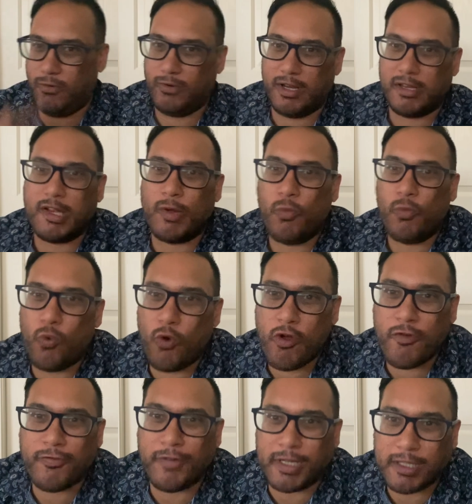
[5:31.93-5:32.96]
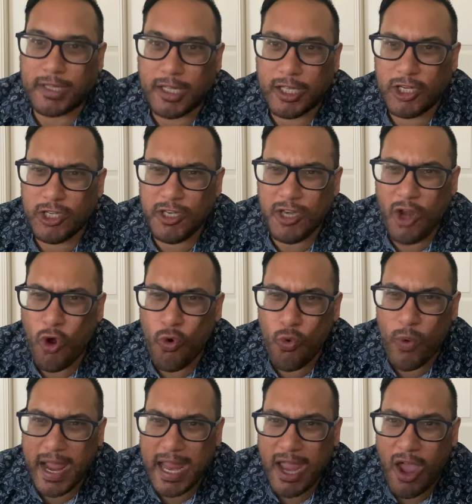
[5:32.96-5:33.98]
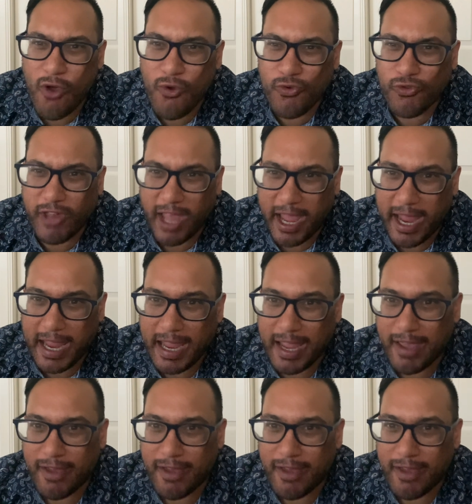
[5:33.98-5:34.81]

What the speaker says: Is he worth it? No way, Jose.